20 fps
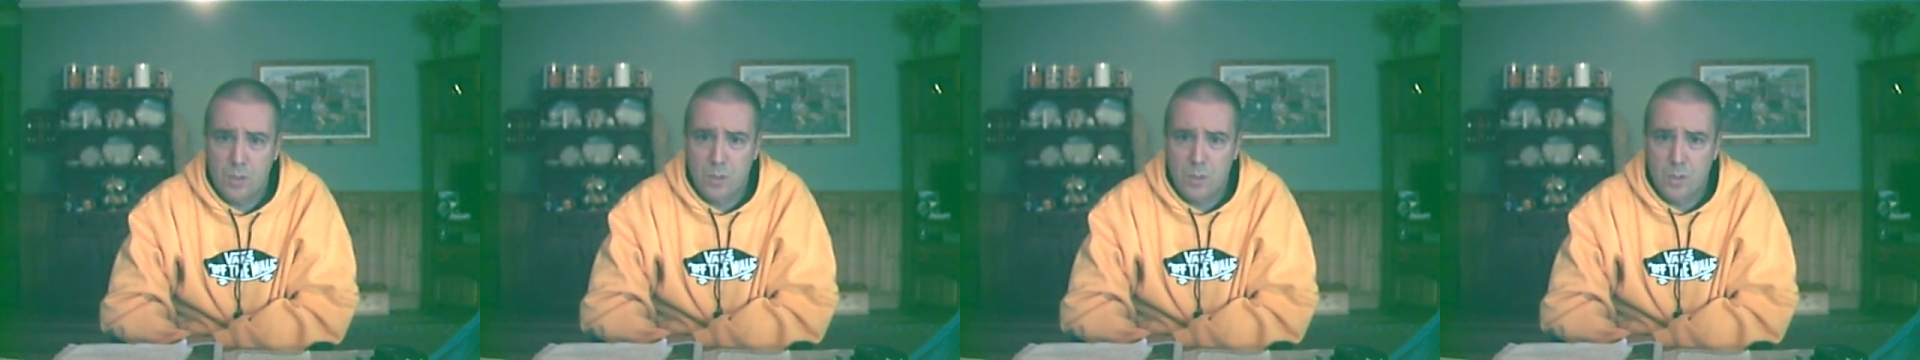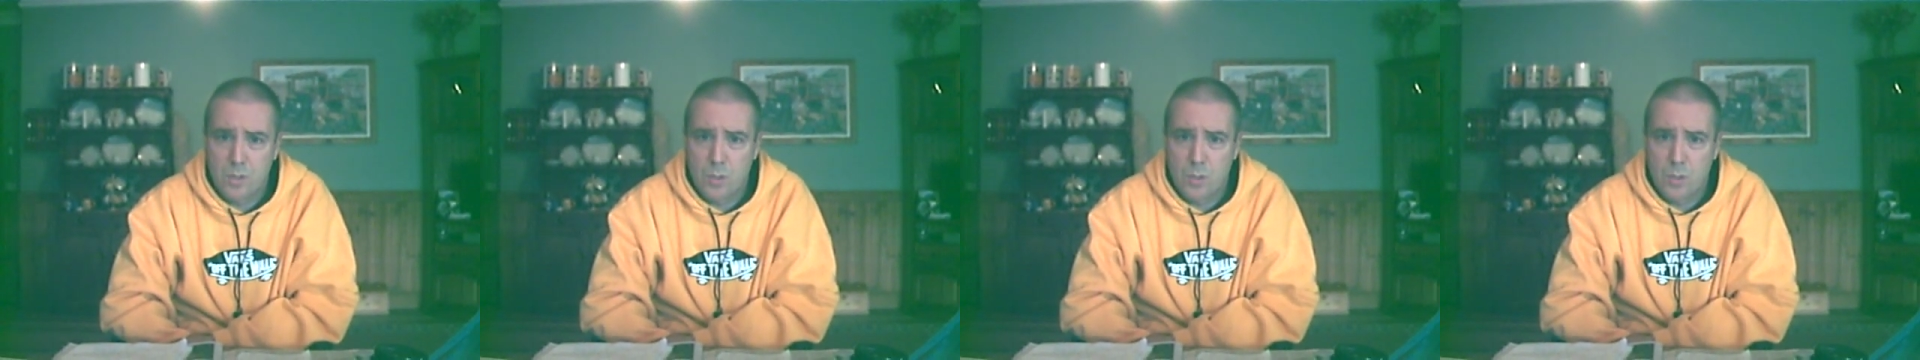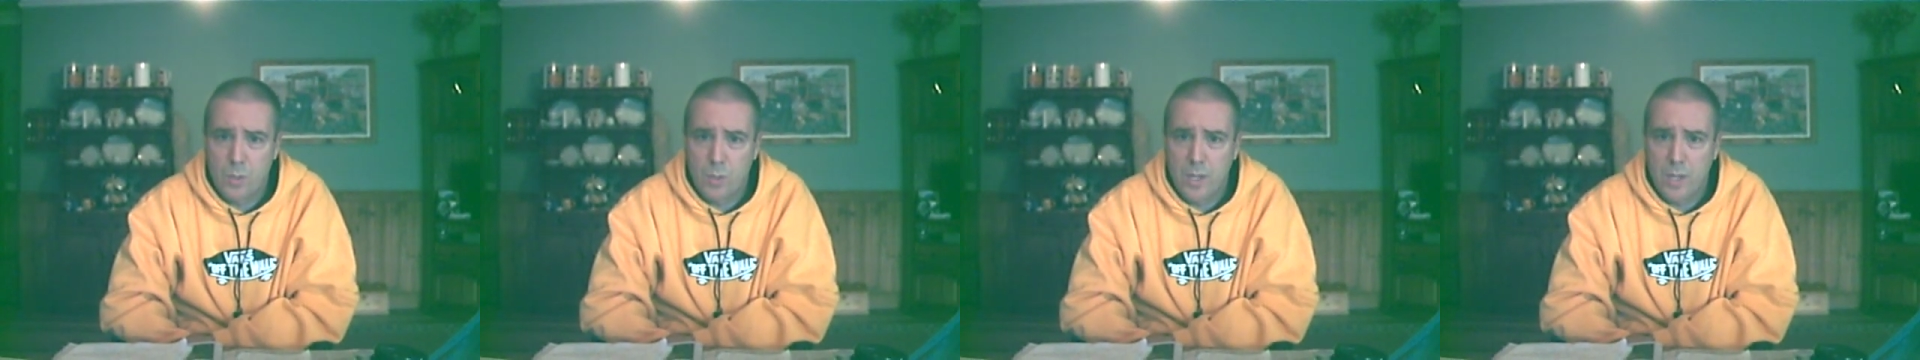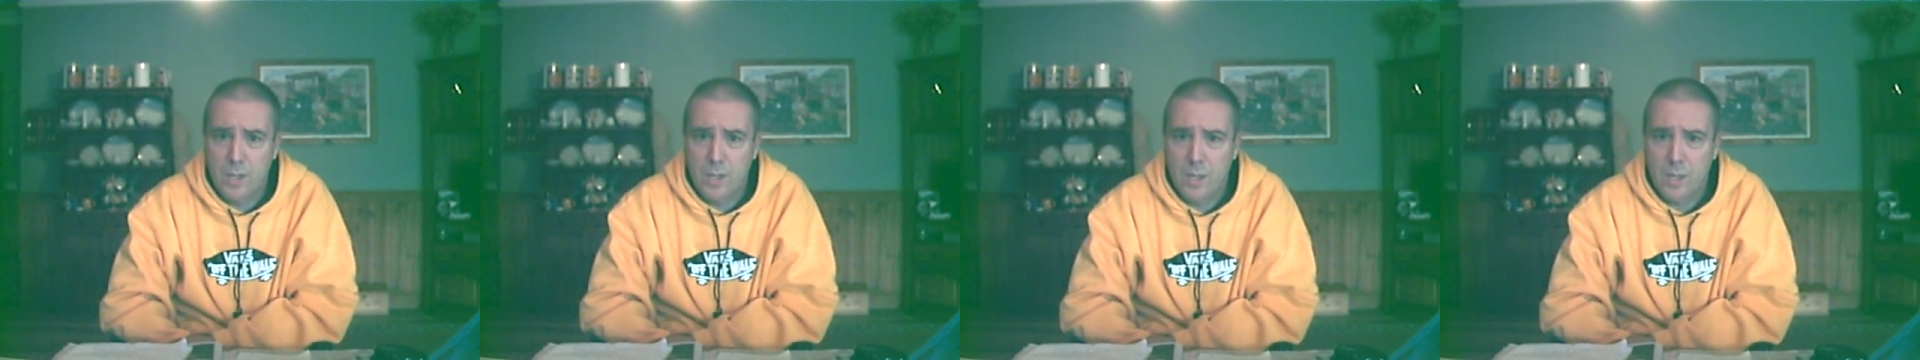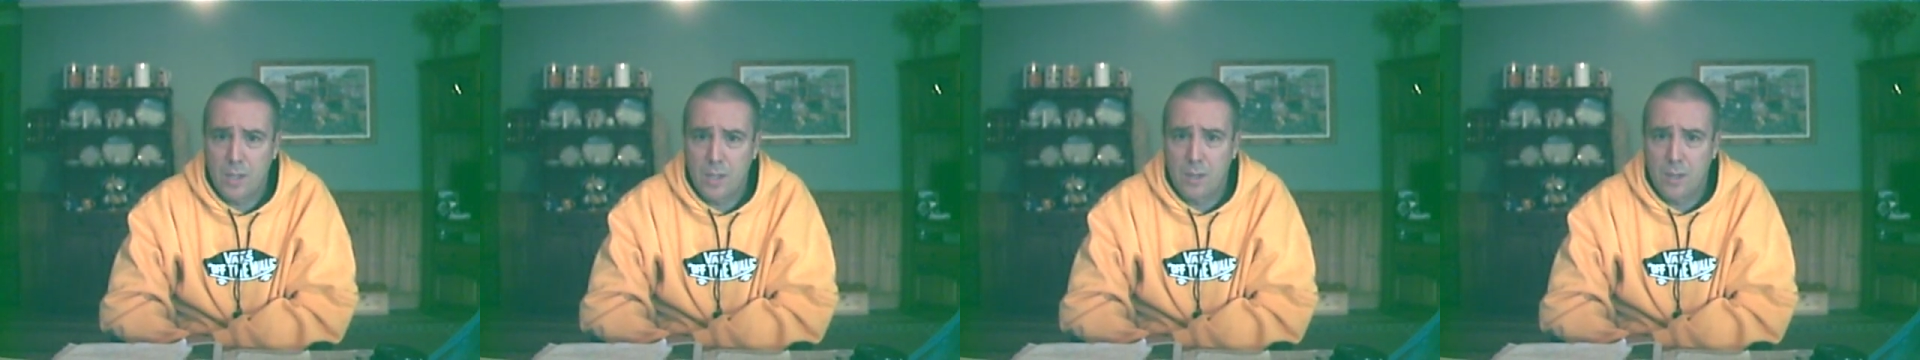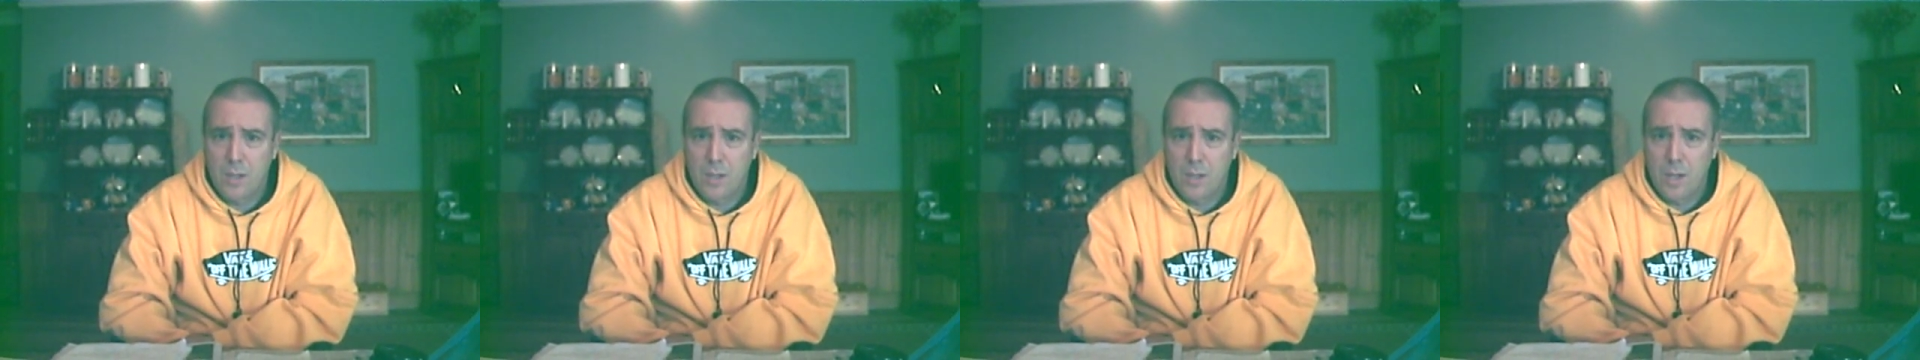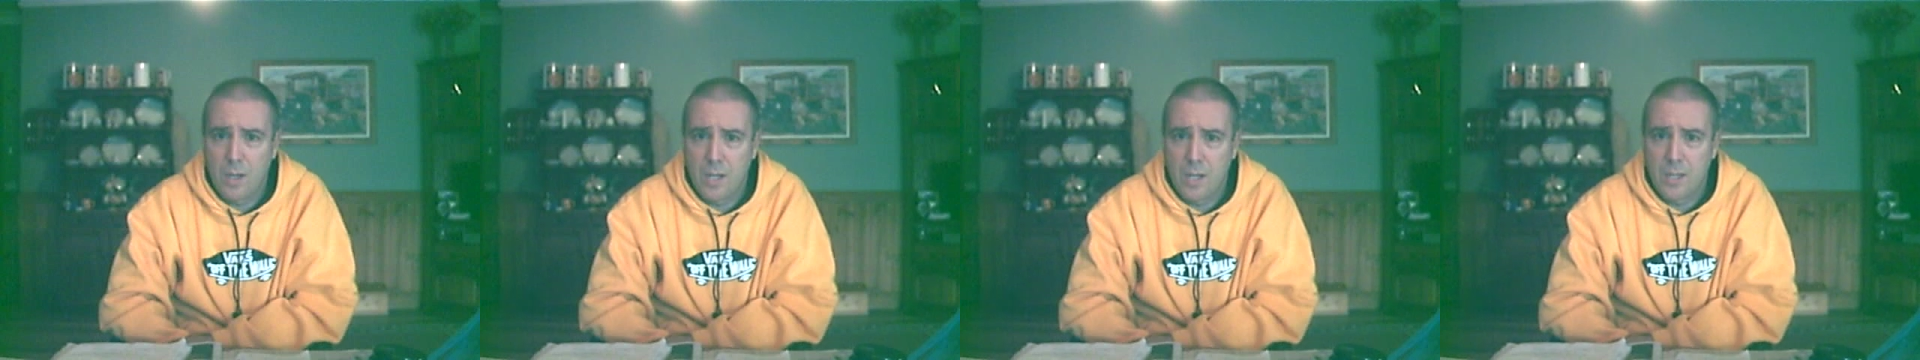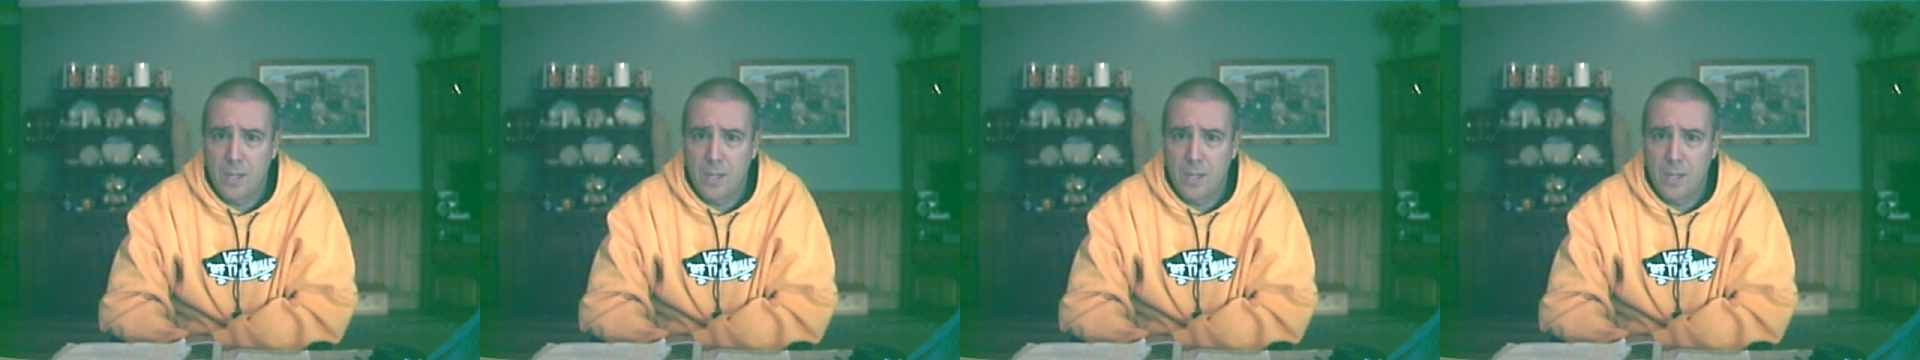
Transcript: do anything in